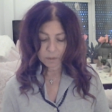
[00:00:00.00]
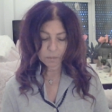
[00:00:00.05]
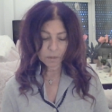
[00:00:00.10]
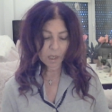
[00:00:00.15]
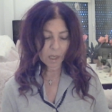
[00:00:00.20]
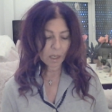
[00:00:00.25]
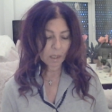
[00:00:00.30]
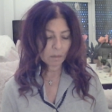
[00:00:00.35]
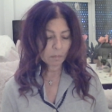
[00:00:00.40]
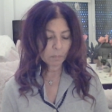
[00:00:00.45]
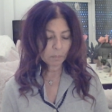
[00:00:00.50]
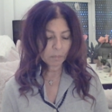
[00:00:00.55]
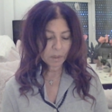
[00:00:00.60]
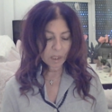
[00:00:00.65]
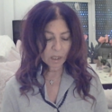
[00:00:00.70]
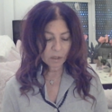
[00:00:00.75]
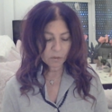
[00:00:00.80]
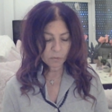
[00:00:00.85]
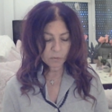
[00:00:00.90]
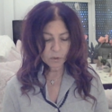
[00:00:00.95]
Okay,
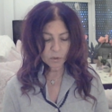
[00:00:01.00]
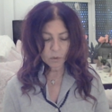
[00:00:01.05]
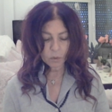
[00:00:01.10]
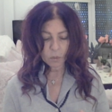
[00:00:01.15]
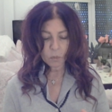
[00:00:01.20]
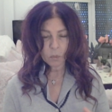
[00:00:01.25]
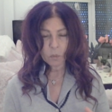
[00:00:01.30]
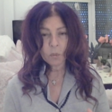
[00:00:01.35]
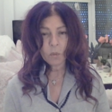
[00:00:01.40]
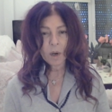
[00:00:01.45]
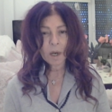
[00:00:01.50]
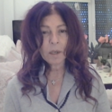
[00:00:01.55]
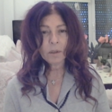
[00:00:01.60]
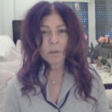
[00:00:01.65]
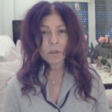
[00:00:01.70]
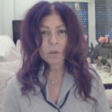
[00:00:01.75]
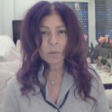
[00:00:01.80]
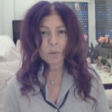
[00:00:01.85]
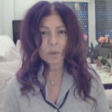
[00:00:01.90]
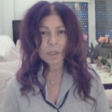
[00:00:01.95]
but I feel
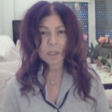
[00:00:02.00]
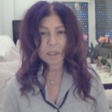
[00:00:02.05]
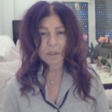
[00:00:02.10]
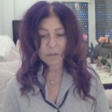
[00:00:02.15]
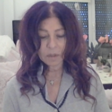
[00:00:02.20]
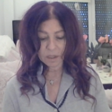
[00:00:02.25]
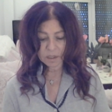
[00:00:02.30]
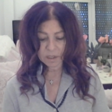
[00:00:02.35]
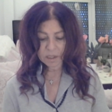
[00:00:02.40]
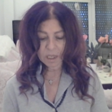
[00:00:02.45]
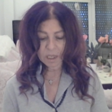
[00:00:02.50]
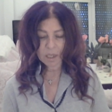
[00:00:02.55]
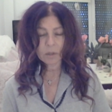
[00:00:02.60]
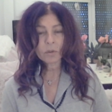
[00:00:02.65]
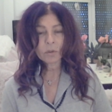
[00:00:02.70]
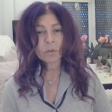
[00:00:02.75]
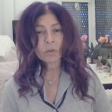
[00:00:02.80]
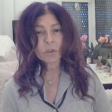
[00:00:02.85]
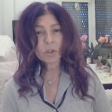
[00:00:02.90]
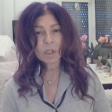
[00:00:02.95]
while you were in this
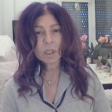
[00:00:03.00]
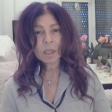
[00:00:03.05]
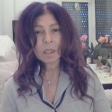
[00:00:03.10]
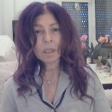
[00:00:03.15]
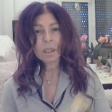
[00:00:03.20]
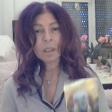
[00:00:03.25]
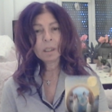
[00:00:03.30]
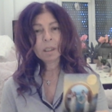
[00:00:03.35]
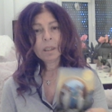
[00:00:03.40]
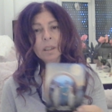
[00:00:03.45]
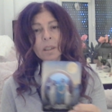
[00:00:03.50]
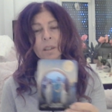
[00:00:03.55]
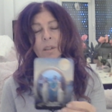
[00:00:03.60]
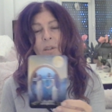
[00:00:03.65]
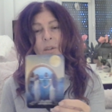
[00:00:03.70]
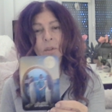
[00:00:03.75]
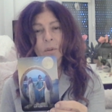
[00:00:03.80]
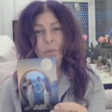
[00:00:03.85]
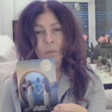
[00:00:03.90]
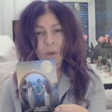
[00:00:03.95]
energy,
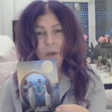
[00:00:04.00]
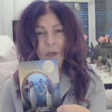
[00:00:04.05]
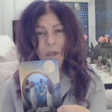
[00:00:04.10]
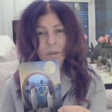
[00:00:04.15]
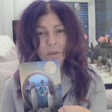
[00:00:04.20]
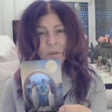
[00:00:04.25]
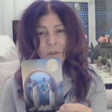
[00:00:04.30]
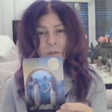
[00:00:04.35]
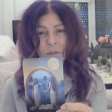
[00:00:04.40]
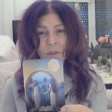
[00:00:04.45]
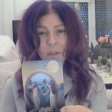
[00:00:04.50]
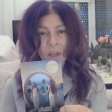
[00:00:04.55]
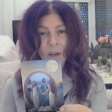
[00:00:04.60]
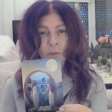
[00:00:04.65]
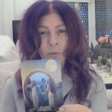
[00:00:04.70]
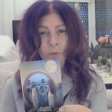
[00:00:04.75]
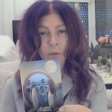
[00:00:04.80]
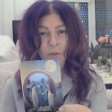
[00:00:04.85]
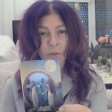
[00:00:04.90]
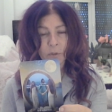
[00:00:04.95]
you were also
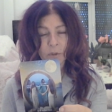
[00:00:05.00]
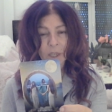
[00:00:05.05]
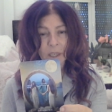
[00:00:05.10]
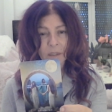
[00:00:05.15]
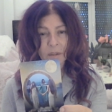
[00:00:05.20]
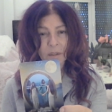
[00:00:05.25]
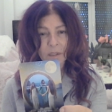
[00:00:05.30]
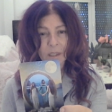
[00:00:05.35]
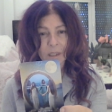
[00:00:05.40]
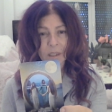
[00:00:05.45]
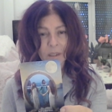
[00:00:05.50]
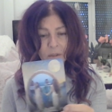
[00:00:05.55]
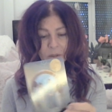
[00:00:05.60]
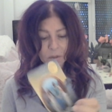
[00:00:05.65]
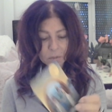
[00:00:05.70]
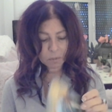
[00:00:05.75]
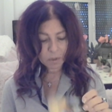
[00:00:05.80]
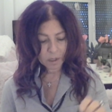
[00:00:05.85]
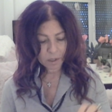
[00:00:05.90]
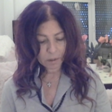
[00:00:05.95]
self reflecting as
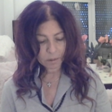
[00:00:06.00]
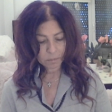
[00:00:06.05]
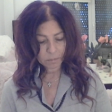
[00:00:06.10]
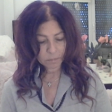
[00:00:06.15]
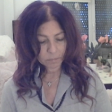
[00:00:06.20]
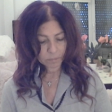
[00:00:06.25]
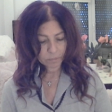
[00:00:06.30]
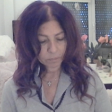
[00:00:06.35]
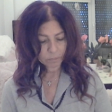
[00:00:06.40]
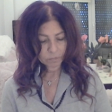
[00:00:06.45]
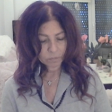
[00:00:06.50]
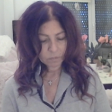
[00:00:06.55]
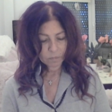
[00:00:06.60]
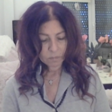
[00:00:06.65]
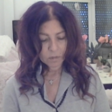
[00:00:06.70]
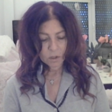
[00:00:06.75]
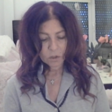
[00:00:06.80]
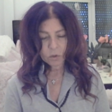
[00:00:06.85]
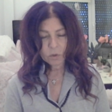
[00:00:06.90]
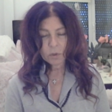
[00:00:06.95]
well,
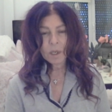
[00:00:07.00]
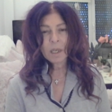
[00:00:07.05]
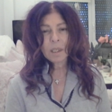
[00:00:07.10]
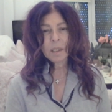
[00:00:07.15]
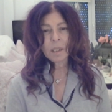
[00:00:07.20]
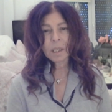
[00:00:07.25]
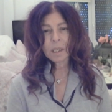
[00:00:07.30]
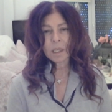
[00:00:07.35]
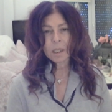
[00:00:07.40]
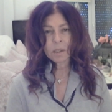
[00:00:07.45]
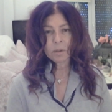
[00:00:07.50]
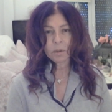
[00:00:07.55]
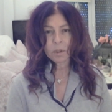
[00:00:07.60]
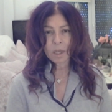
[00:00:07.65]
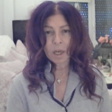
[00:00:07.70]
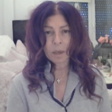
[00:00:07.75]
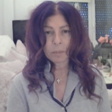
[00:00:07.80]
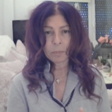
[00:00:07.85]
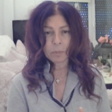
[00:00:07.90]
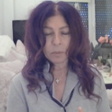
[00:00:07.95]
trying to
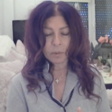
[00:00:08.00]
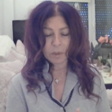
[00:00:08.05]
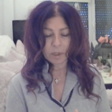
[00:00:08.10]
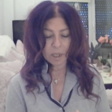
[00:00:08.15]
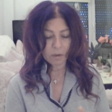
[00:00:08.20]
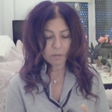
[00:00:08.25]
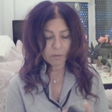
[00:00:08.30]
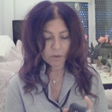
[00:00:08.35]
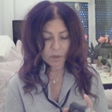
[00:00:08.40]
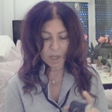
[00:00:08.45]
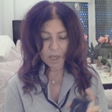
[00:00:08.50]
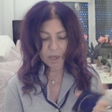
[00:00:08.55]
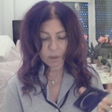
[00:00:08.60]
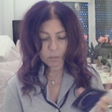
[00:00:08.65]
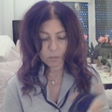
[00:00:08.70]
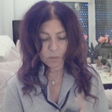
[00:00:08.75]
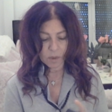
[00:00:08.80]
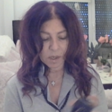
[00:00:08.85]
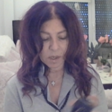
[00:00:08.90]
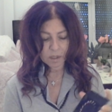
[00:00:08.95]
heal up whatever
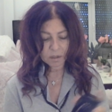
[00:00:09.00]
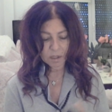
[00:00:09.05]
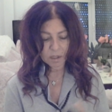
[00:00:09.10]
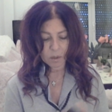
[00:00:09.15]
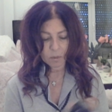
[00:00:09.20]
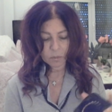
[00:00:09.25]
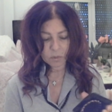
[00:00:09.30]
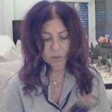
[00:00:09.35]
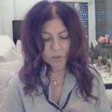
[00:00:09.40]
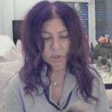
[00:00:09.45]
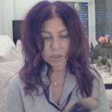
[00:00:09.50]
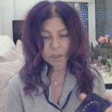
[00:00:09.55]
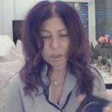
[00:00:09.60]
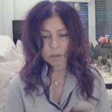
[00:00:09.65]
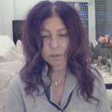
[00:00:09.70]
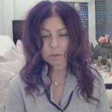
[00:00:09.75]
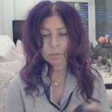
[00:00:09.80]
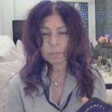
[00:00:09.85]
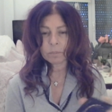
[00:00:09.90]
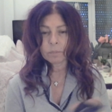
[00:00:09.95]
that was that was
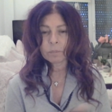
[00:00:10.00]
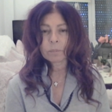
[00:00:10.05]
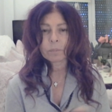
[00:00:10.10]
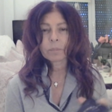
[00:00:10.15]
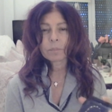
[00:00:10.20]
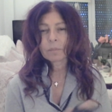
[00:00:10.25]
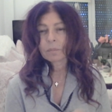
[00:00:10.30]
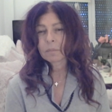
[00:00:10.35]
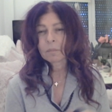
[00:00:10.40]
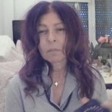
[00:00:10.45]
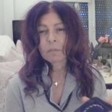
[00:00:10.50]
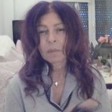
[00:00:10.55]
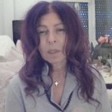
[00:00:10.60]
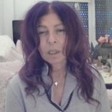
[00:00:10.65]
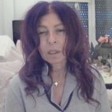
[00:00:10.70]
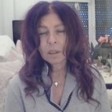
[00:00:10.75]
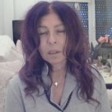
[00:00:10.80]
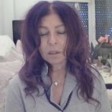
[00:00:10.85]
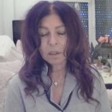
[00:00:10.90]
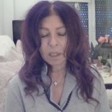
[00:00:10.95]
still
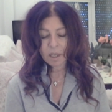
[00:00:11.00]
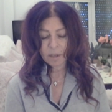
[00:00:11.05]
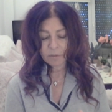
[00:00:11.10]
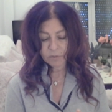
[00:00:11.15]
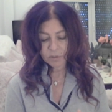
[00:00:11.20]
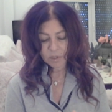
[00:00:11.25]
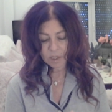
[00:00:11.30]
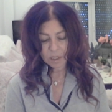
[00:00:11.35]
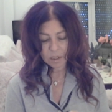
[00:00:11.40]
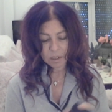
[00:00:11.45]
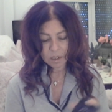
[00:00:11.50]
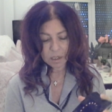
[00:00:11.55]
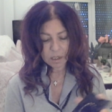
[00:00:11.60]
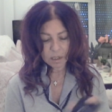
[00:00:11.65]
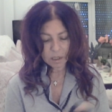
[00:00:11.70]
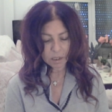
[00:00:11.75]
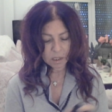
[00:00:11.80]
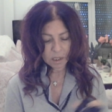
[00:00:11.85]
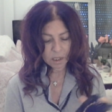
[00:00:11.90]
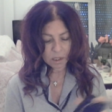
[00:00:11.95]
left that
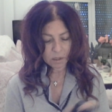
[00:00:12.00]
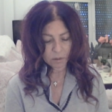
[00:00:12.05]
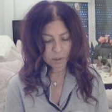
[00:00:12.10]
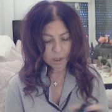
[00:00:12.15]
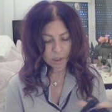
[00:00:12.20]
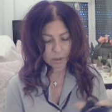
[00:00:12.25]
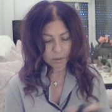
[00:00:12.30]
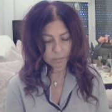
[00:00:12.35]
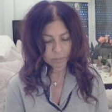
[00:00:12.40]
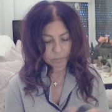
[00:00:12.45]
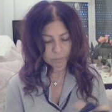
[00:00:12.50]
needed healing.